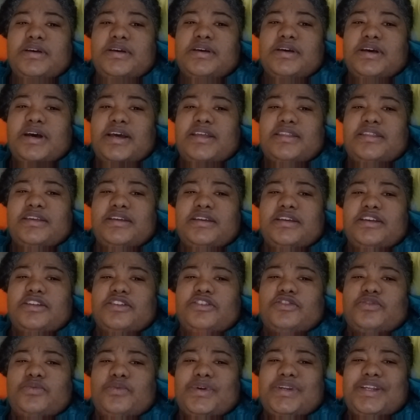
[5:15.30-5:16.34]
I think in
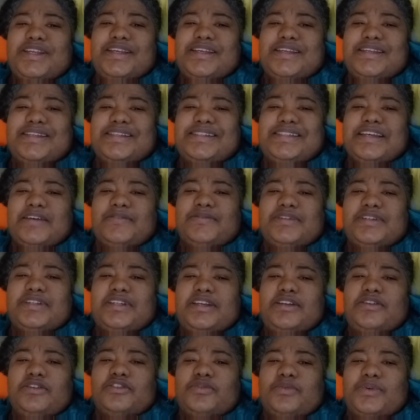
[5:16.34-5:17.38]

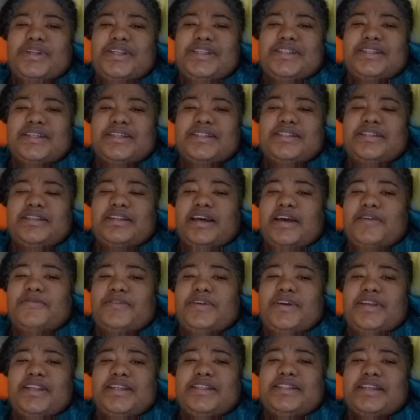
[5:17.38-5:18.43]
2017 or 2016. I
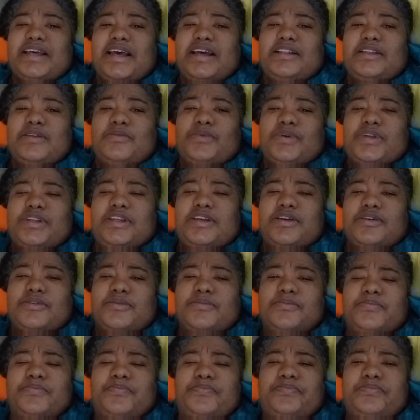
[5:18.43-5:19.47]
forget exactly what year,
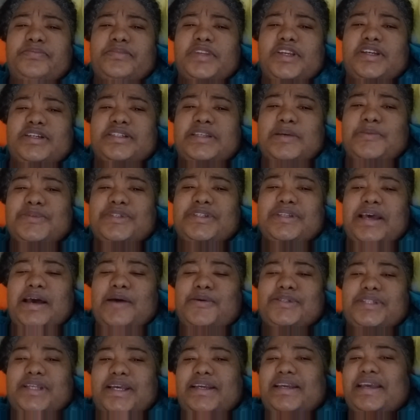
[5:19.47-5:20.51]
because I
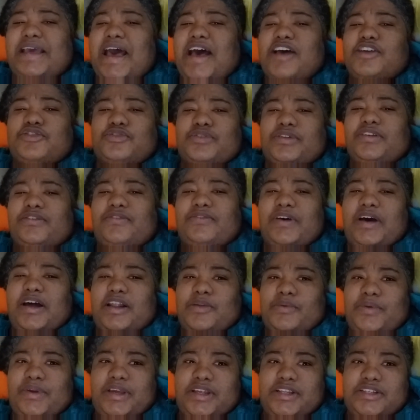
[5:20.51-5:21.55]
was like casually
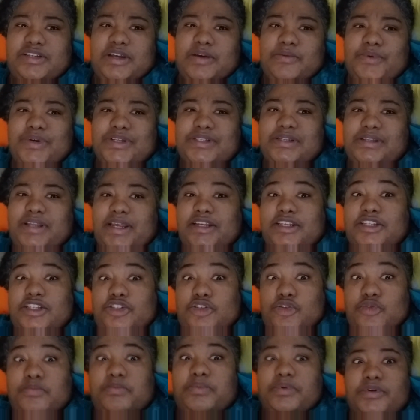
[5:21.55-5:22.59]
following it, so I wasn't like
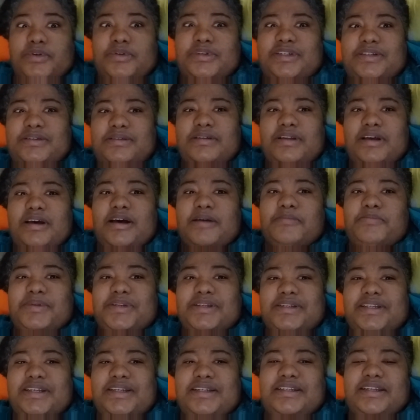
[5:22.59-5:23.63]
super up
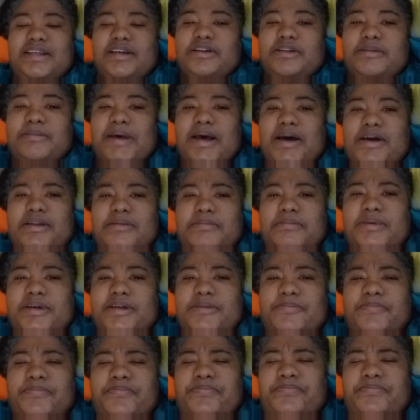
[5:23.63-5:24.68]
and detailed about it. But